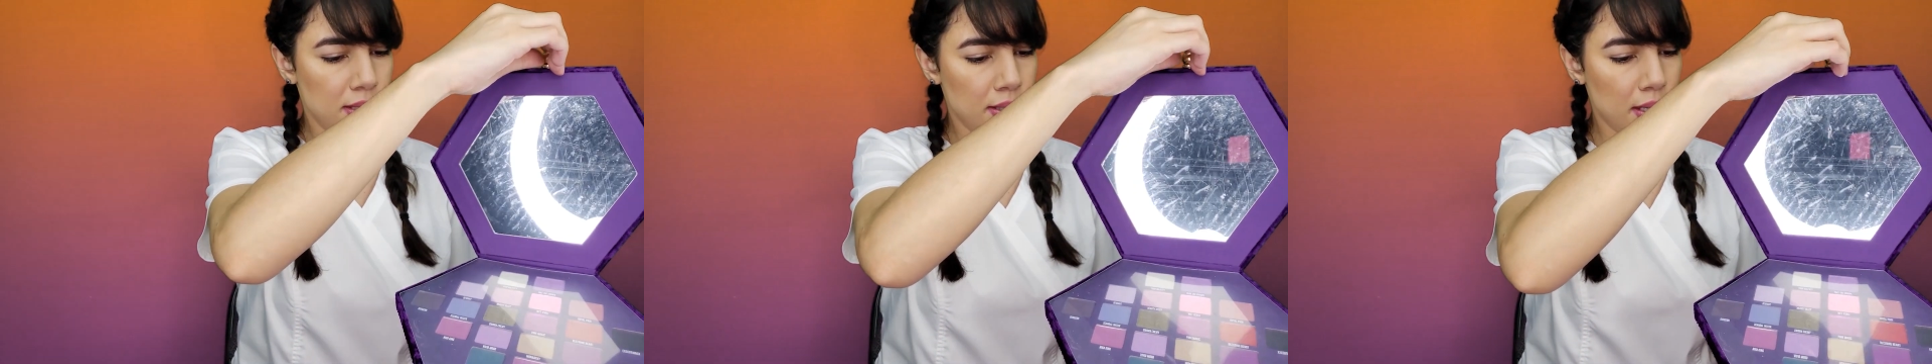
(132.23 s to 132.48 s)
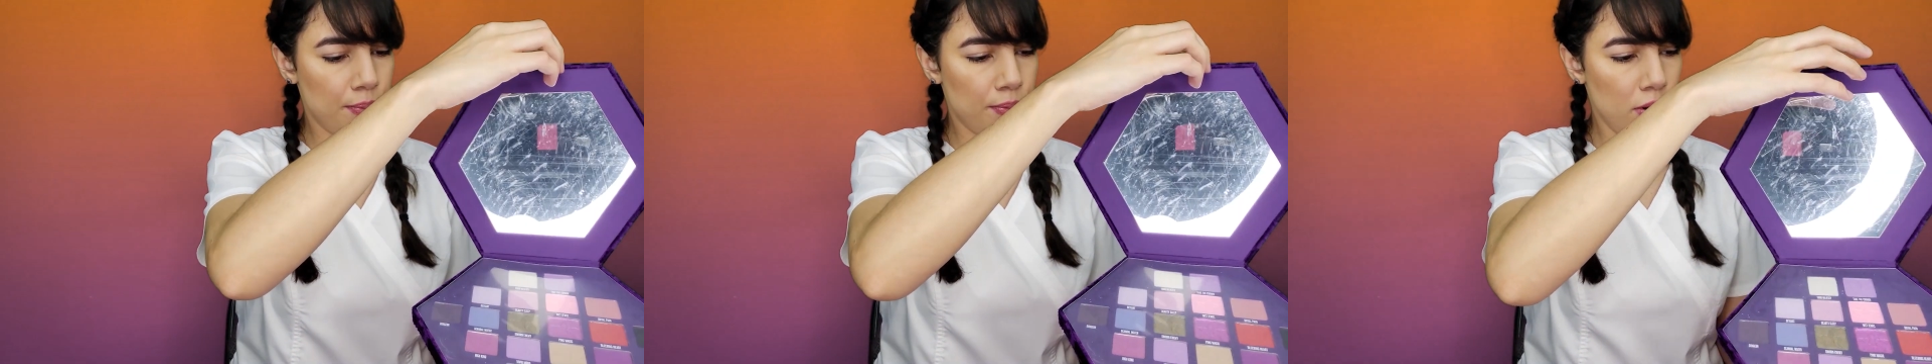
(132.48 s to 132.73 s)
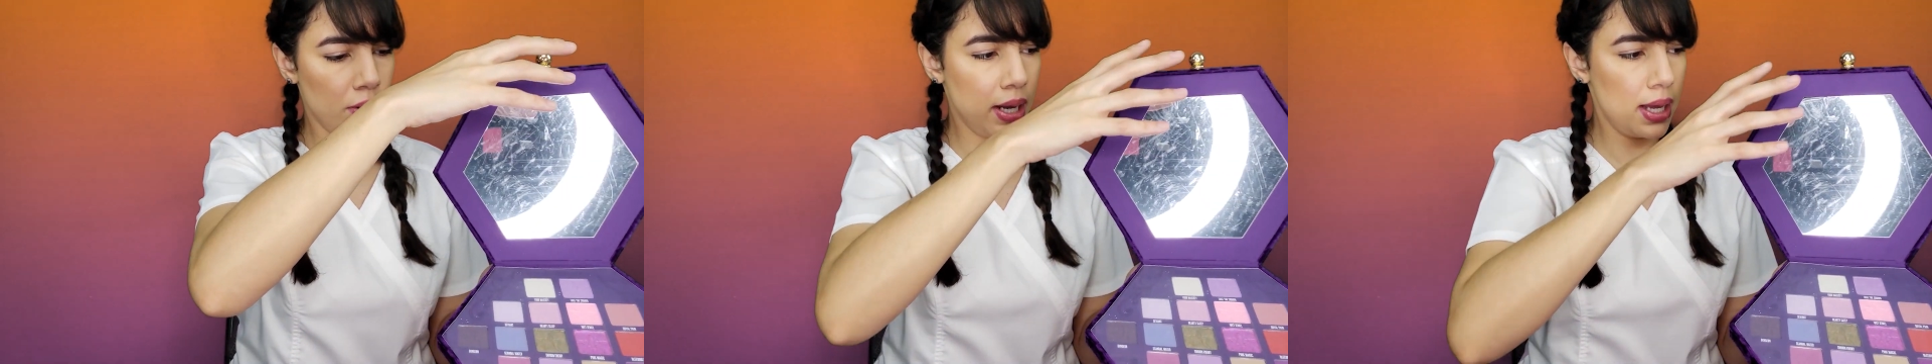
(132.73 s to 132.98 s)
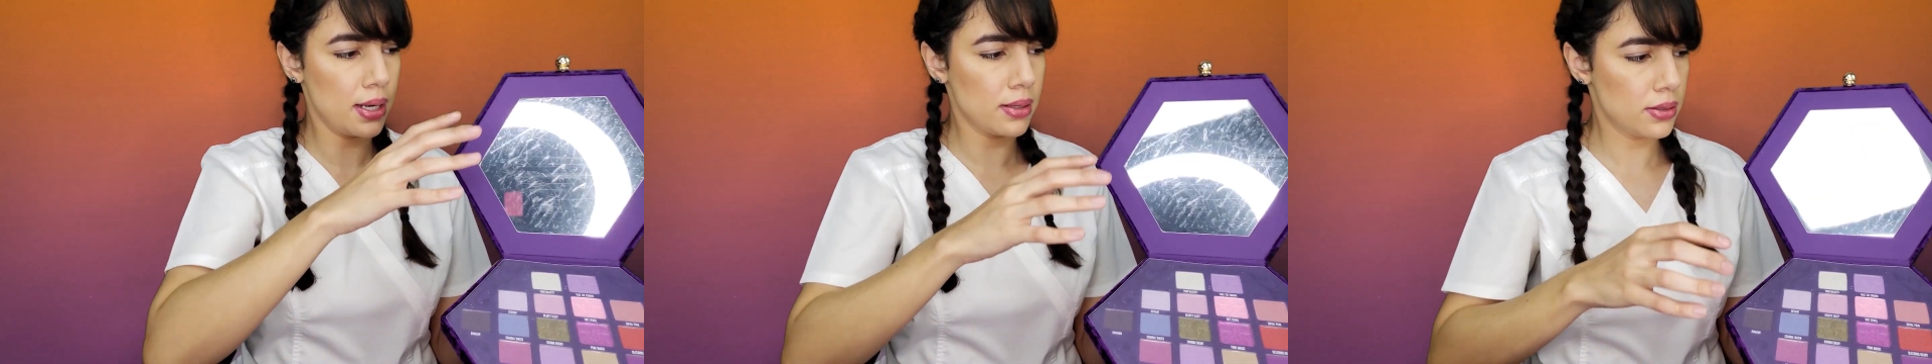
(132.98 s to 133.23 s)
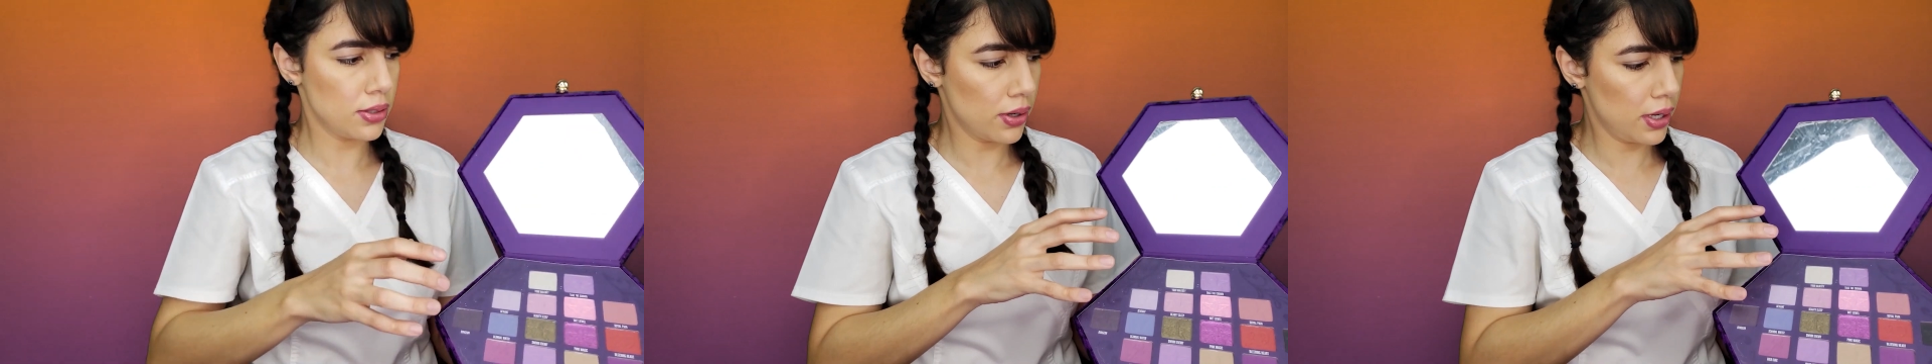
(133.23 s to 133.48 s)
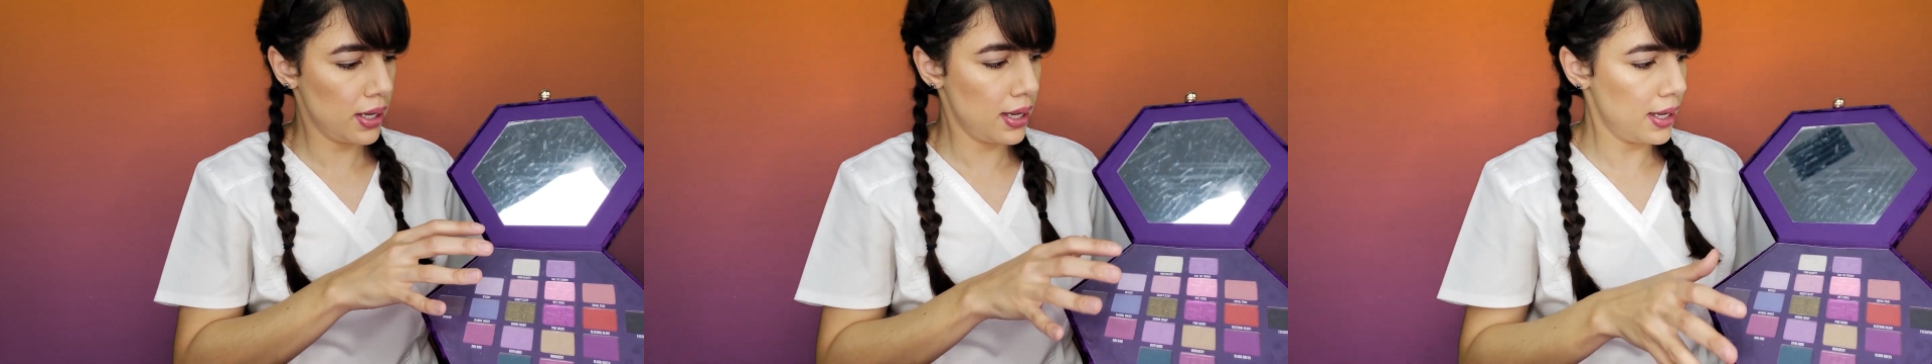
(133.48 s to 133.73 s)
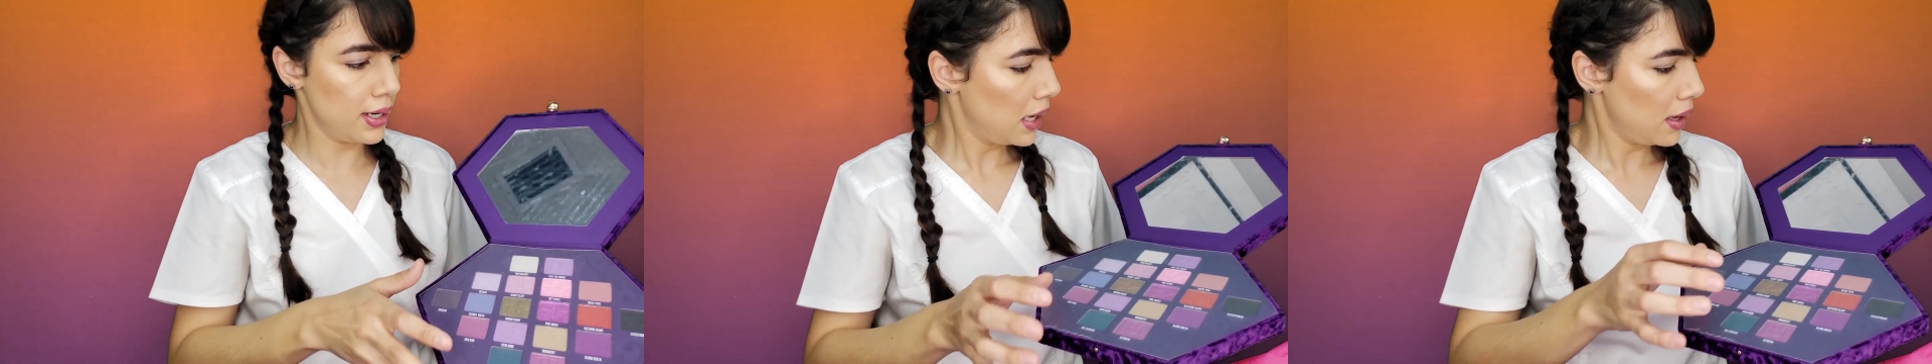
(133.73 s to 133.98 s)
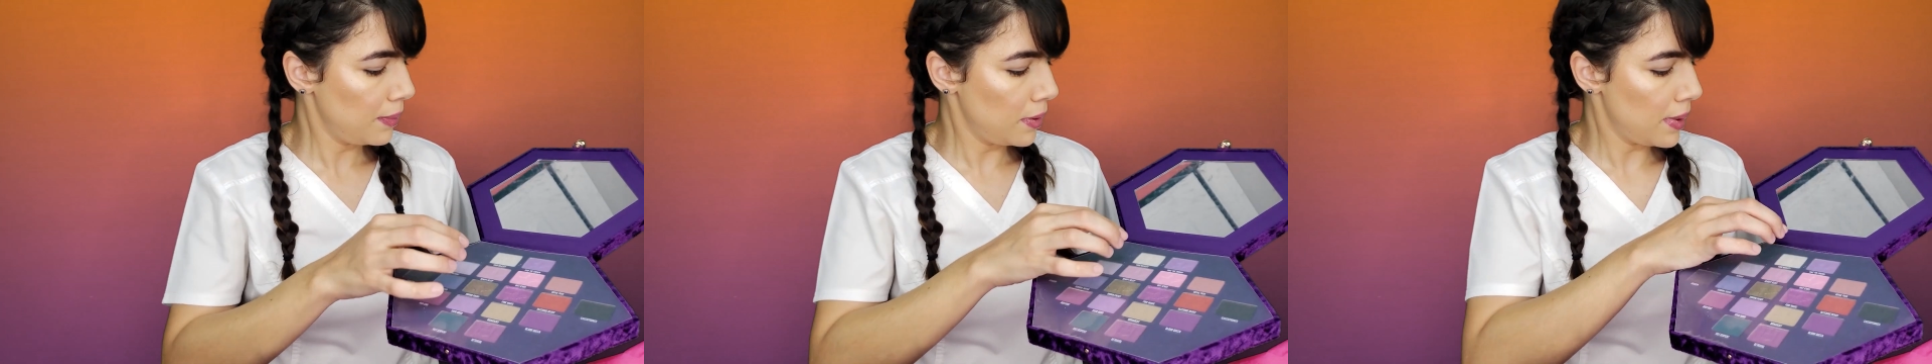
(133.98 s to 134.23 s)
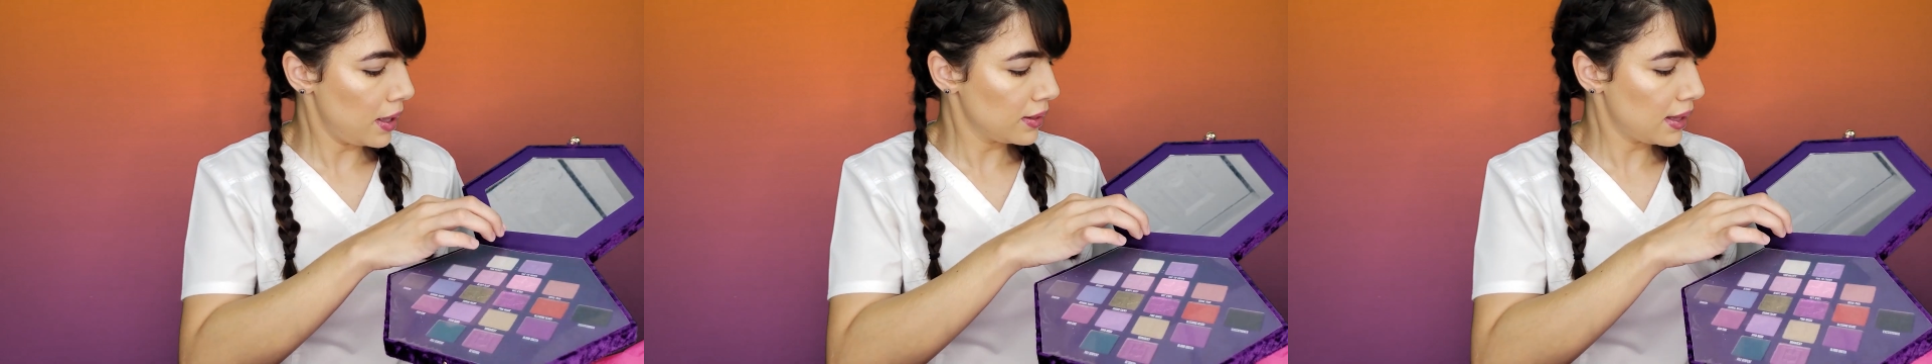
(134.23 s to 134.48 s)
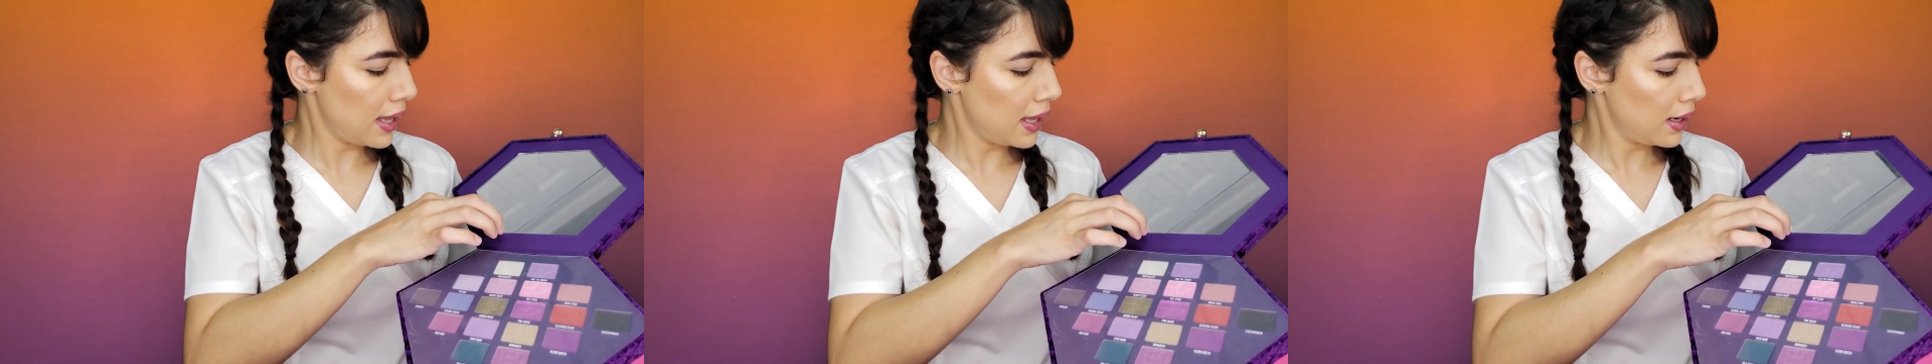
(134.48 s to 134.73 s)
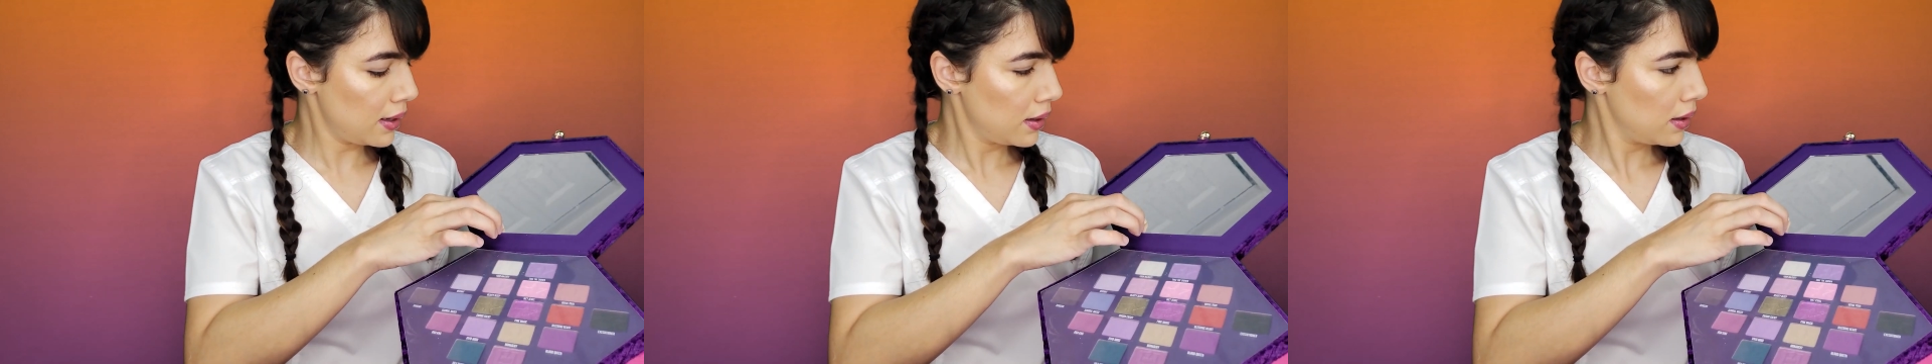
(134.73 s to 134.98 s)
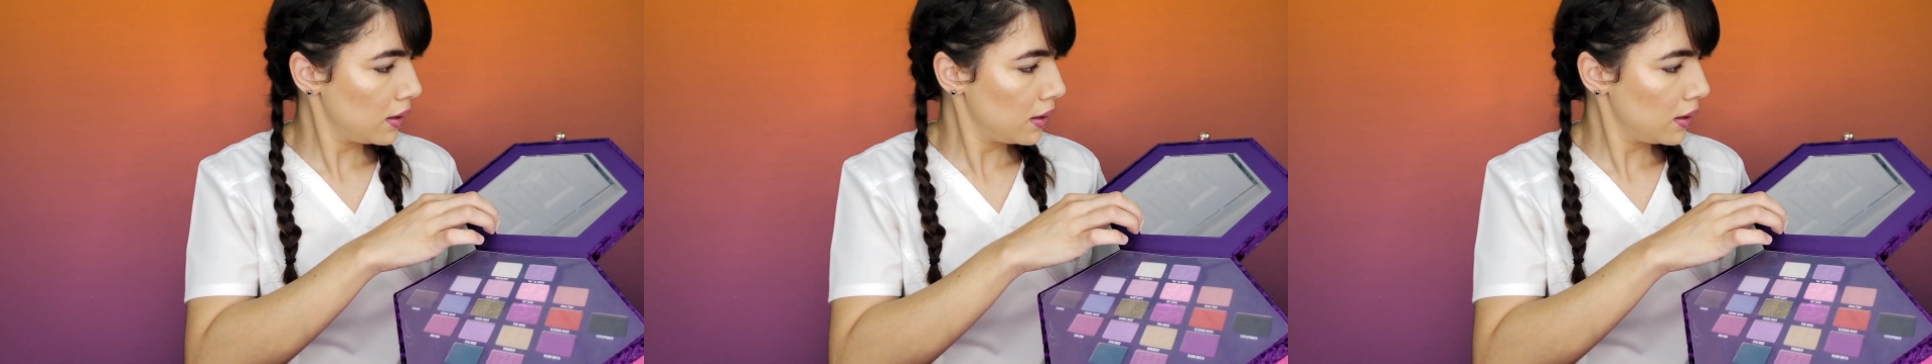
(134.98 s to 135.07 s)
is not broken. So good. Happy about that.